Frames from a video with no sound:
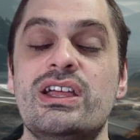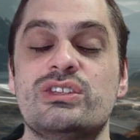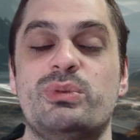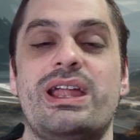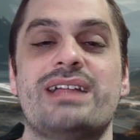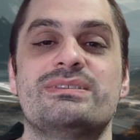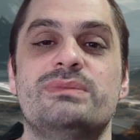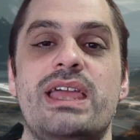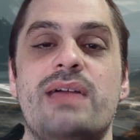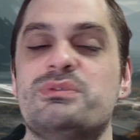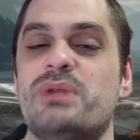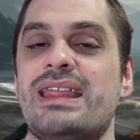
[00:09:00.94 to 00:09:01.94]
put out some
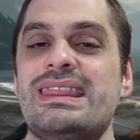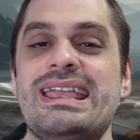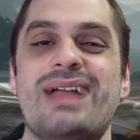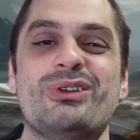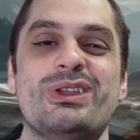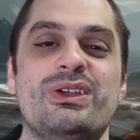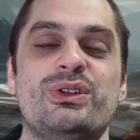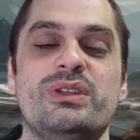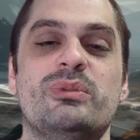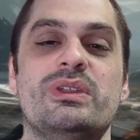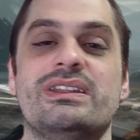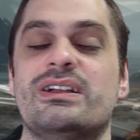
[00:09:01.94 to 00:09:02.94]
damage, but I think I really only
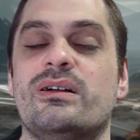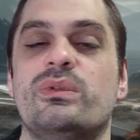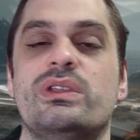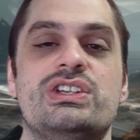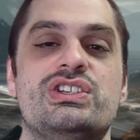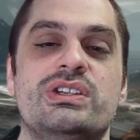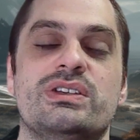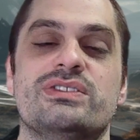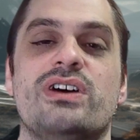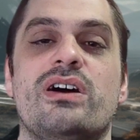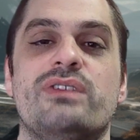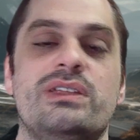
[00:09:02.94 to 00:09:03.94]
plinked a couple of his shields
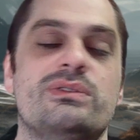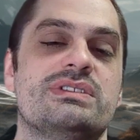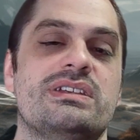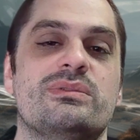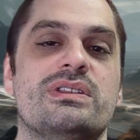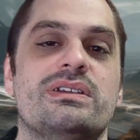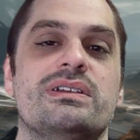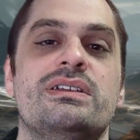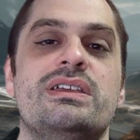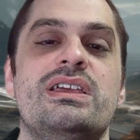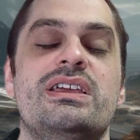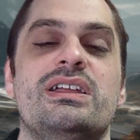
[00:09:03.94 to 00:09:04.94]
off, and he was able to
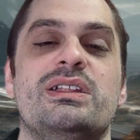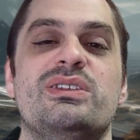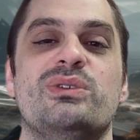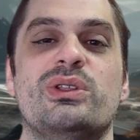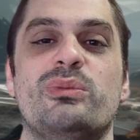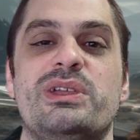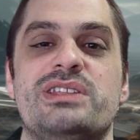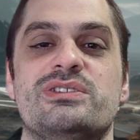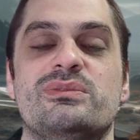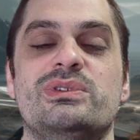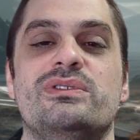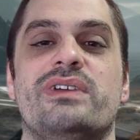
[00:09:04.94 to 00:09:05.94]
do a little pincer
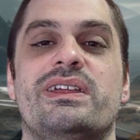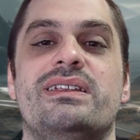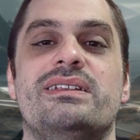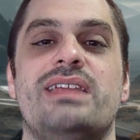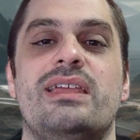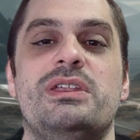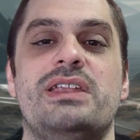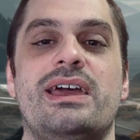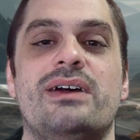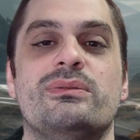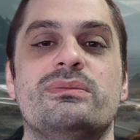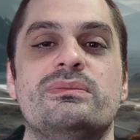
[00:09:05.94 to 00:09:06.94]
move and take me
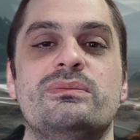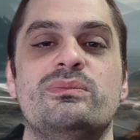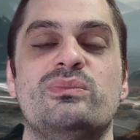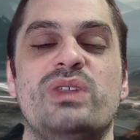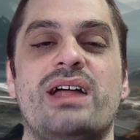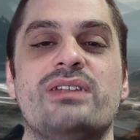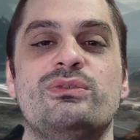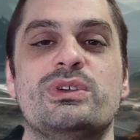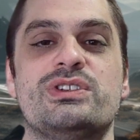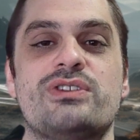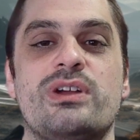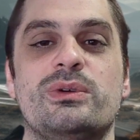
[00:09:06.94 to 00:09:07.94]
down without too
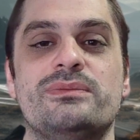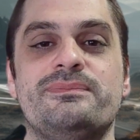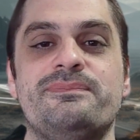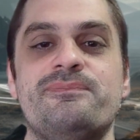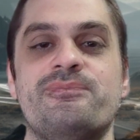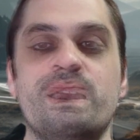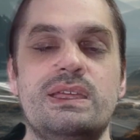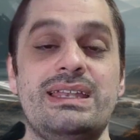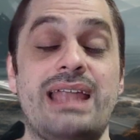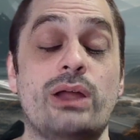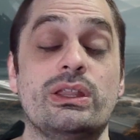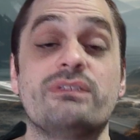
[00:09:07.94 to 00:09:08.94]
much trouble.
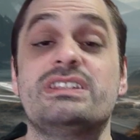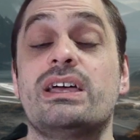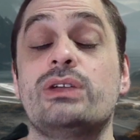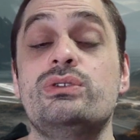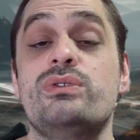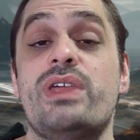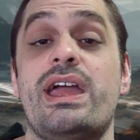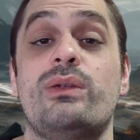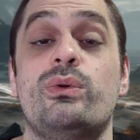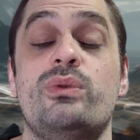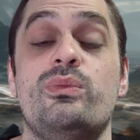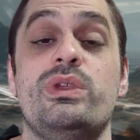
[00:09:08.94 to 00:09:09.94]
Now, I'd love to tell you that
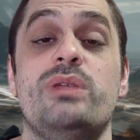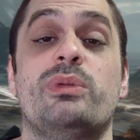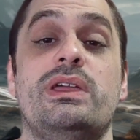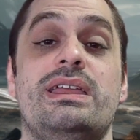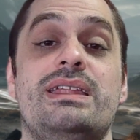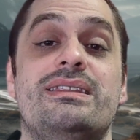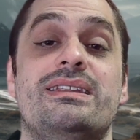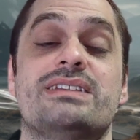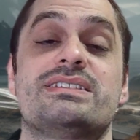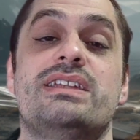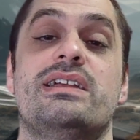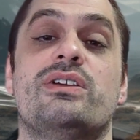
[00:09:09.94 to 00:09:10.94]
when we played the next
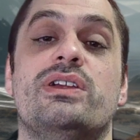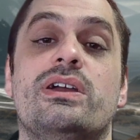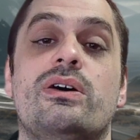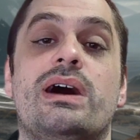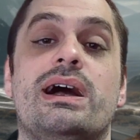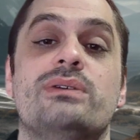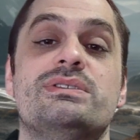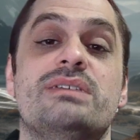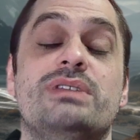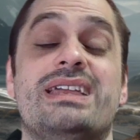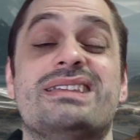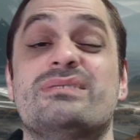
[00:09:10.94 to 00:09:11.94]
scenario, I was able
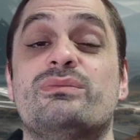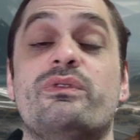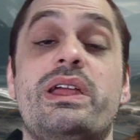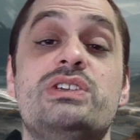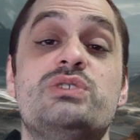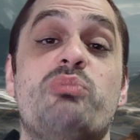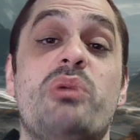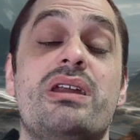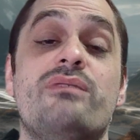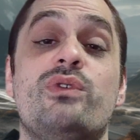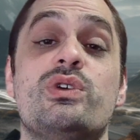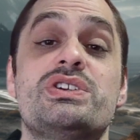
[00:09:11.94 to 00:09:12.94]
to get some revenge, but
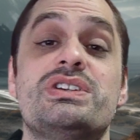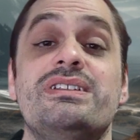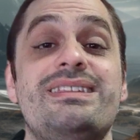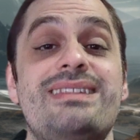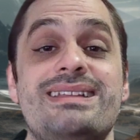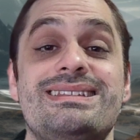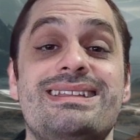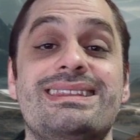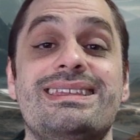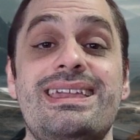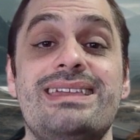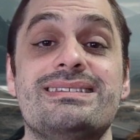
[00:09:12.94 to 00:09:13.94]
unfortunately, that's not the
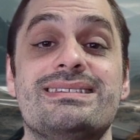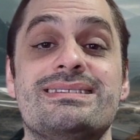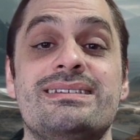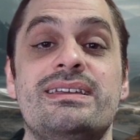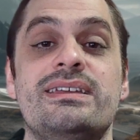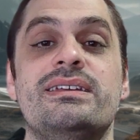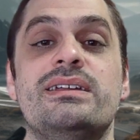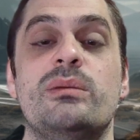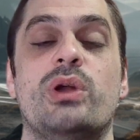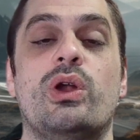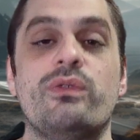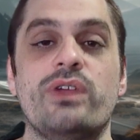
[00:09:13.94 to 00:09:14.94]
case.
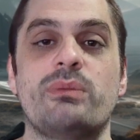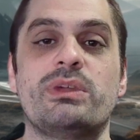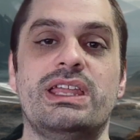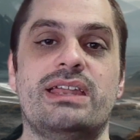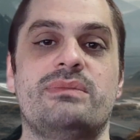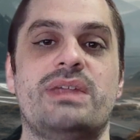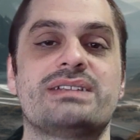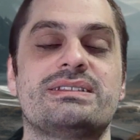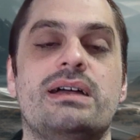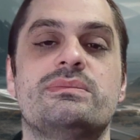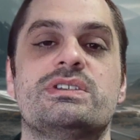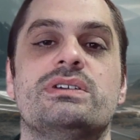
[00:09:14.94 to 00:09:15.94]
But hopefully I'm going to get him next
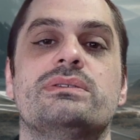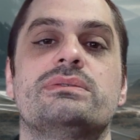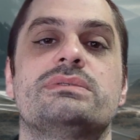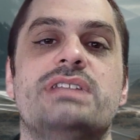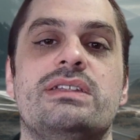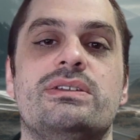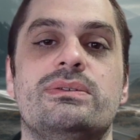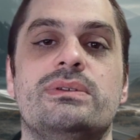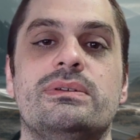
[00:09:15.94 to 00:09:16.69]
time, so stay tuned.